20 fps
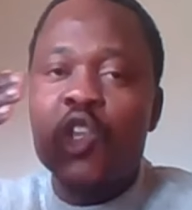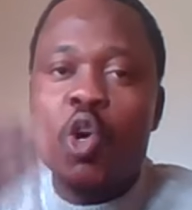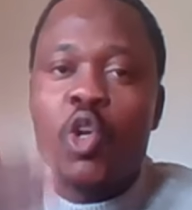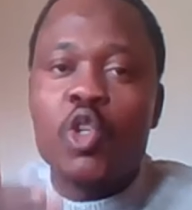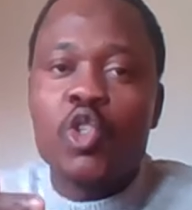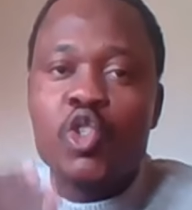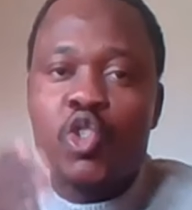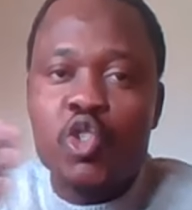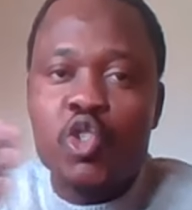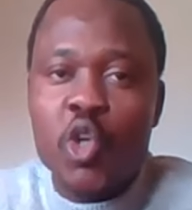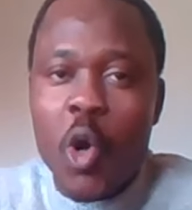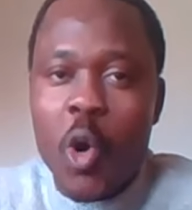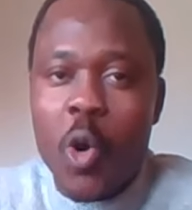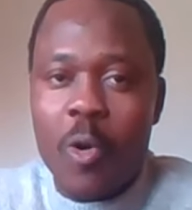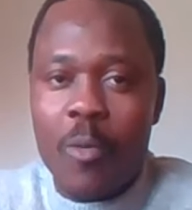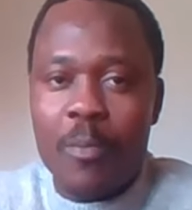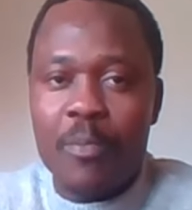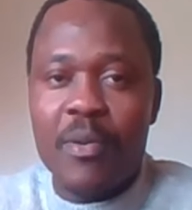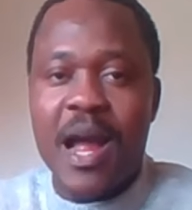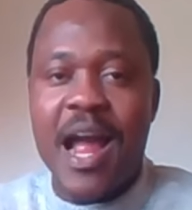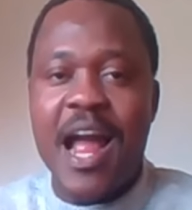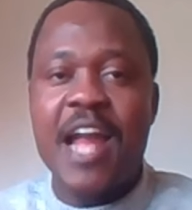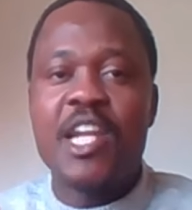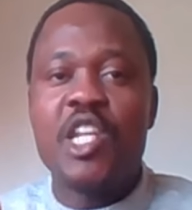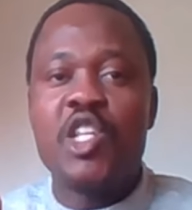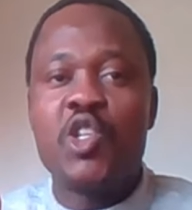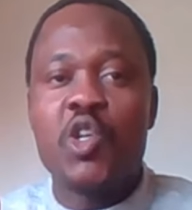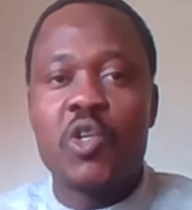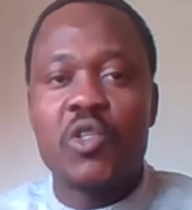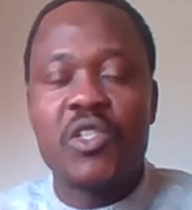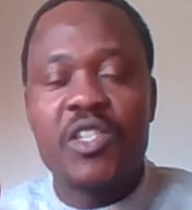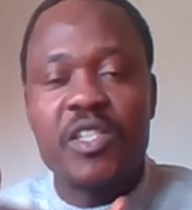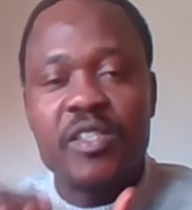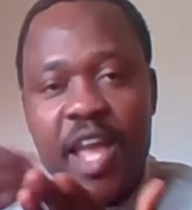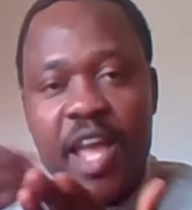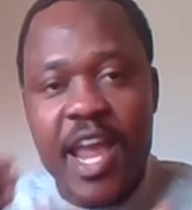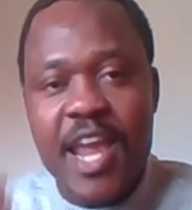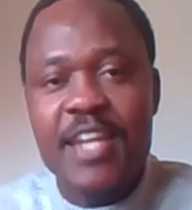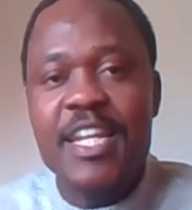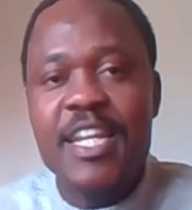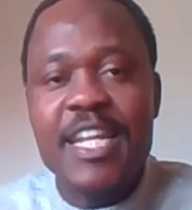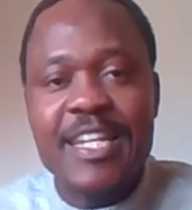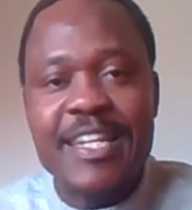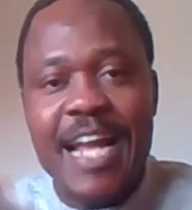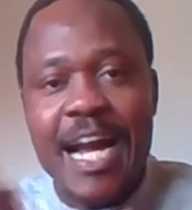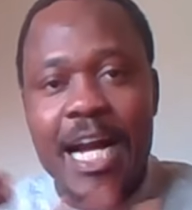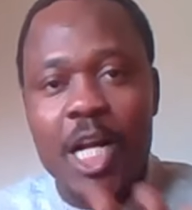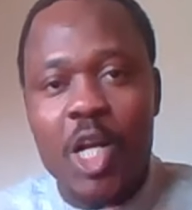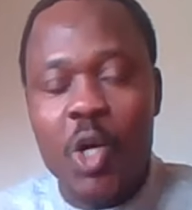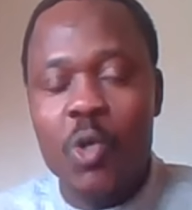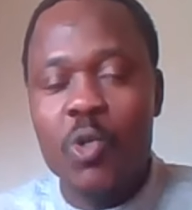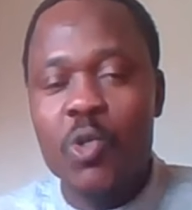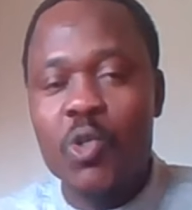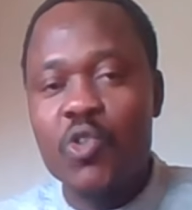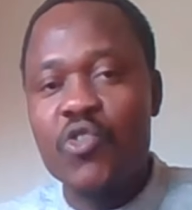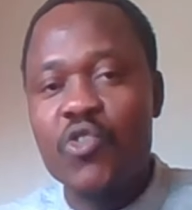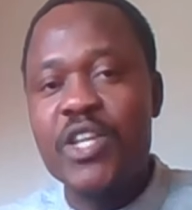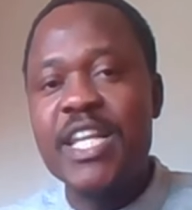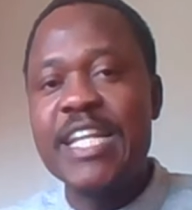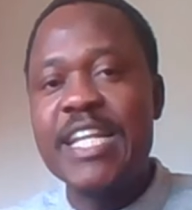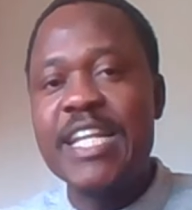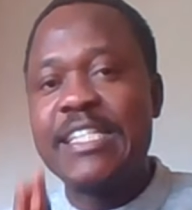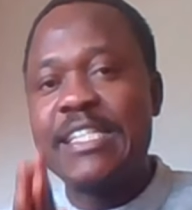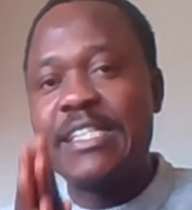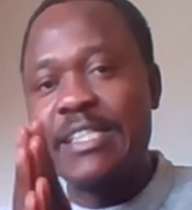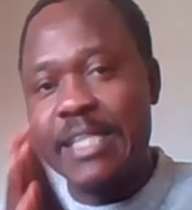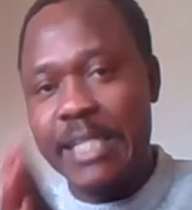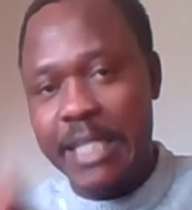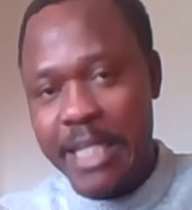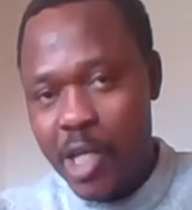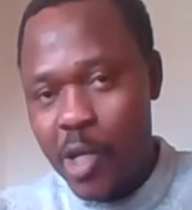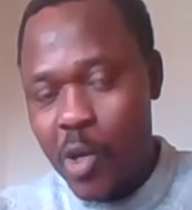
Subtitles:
your job and your staying in that country is